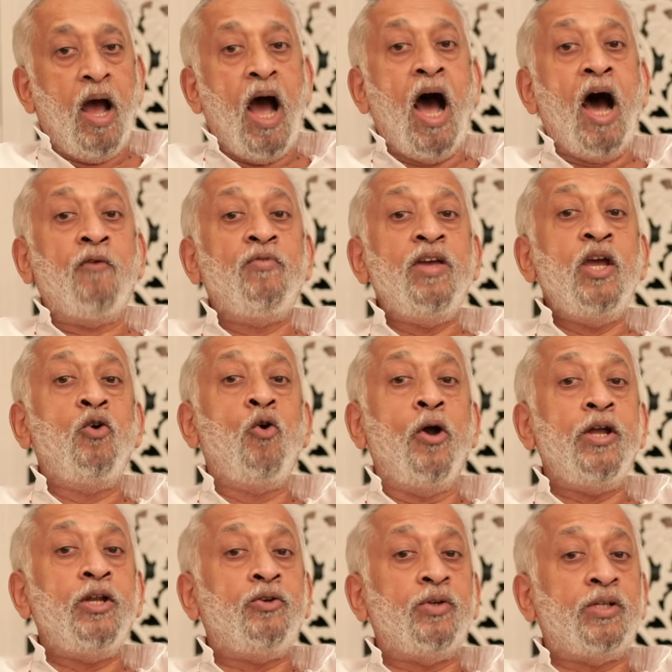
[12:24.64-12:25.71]
are we
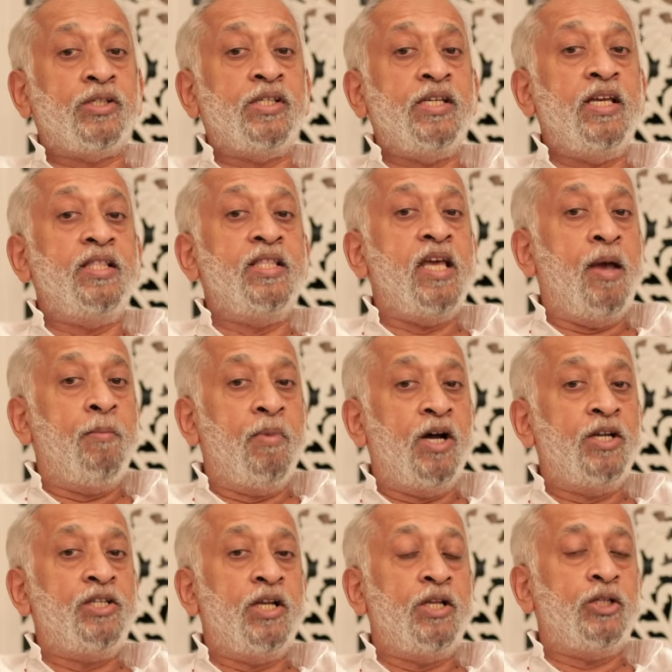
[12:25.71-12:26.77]
going to see the
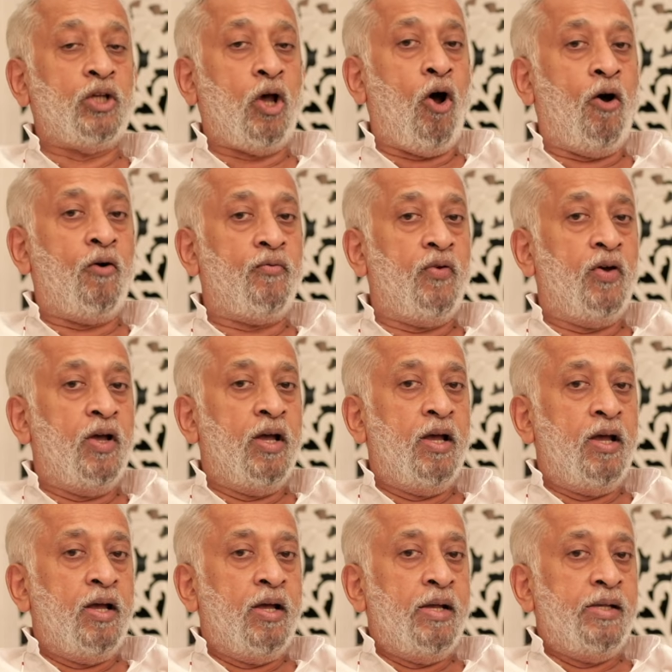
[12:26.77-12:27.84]
emergence of
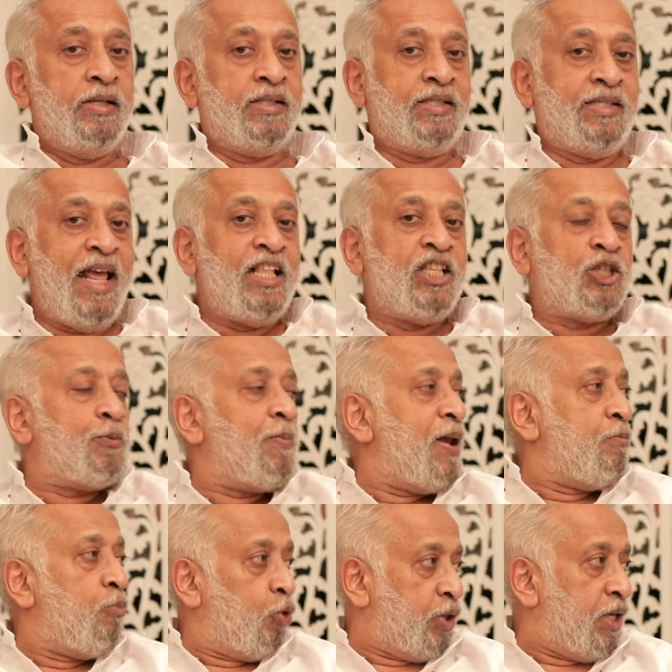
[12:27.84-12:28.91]

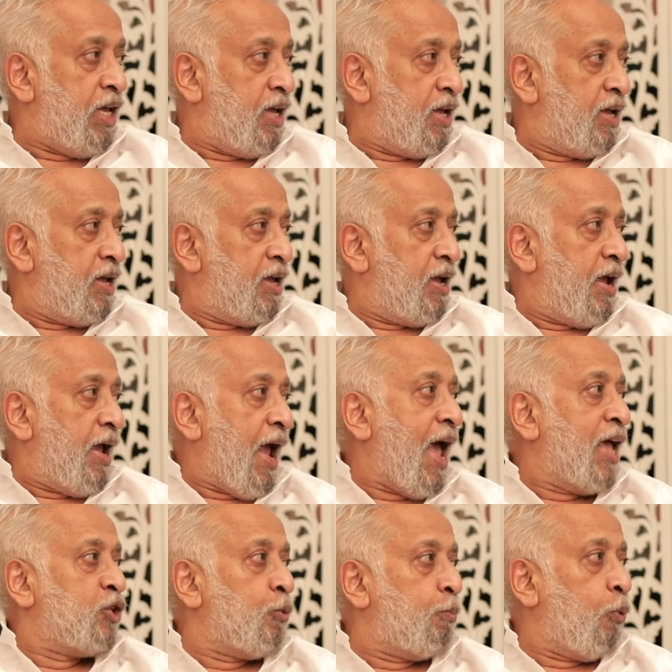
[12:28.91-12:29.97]
statesman Modi
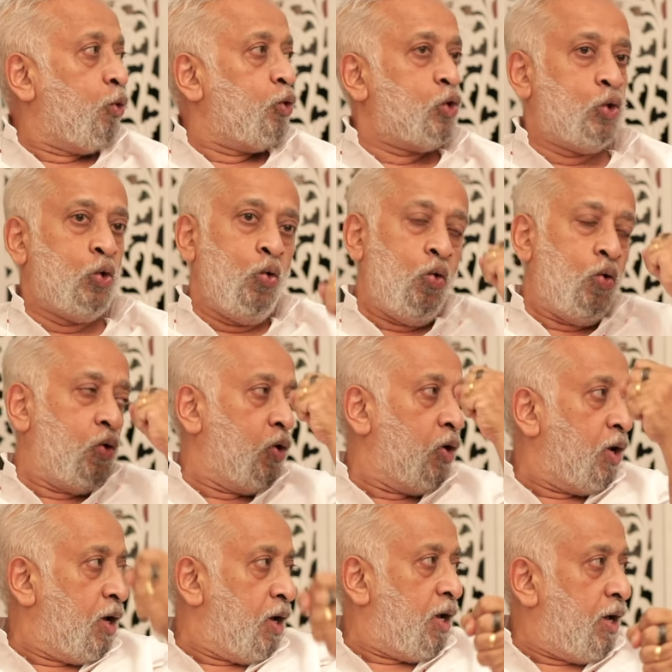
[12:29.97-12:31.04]
as opposed to
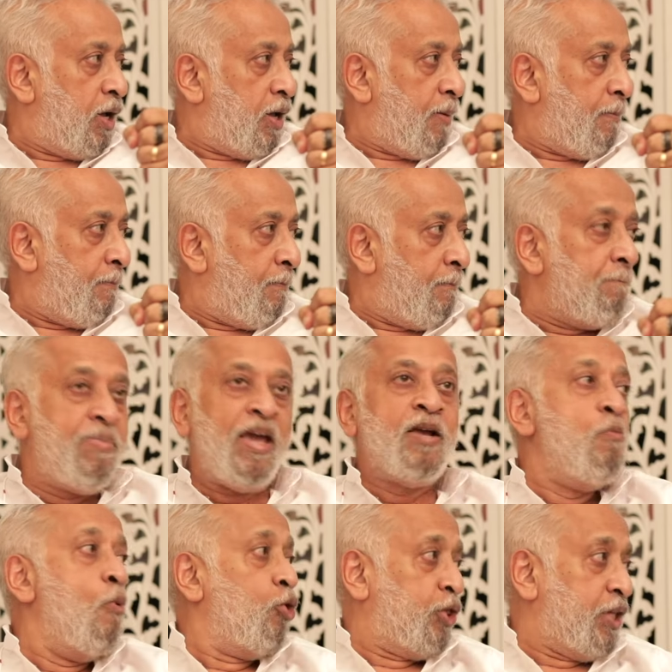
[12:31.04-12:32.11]
big
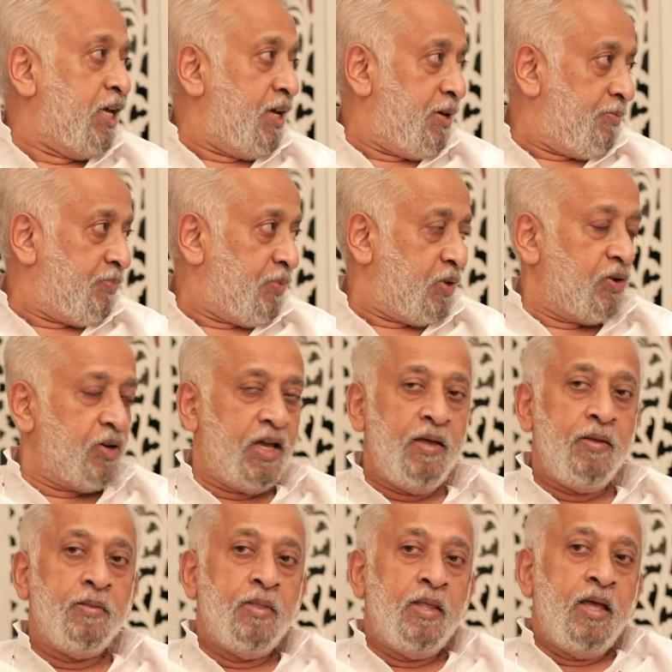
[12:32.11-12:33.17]
Modi? Okay.
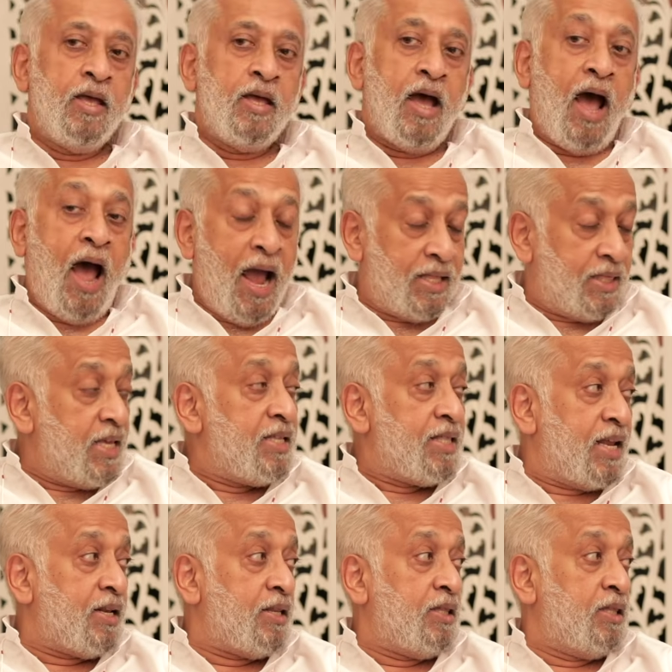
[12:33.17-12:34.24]
I think
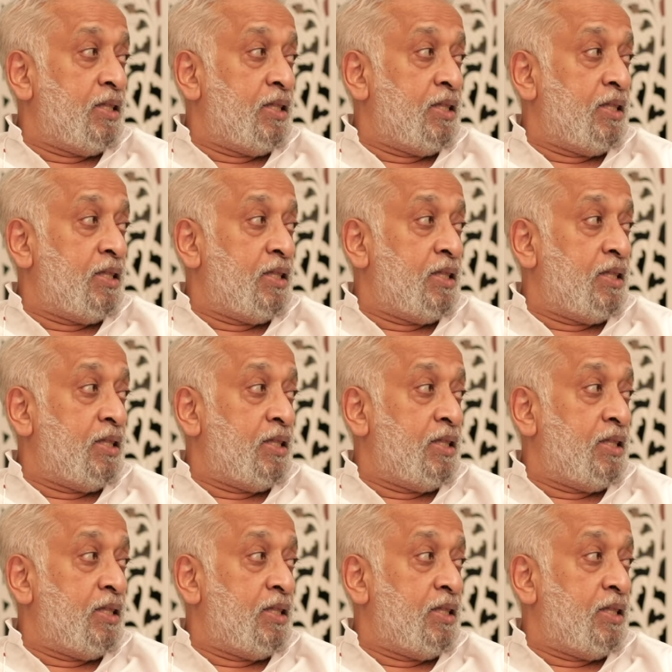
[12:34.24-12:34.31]
that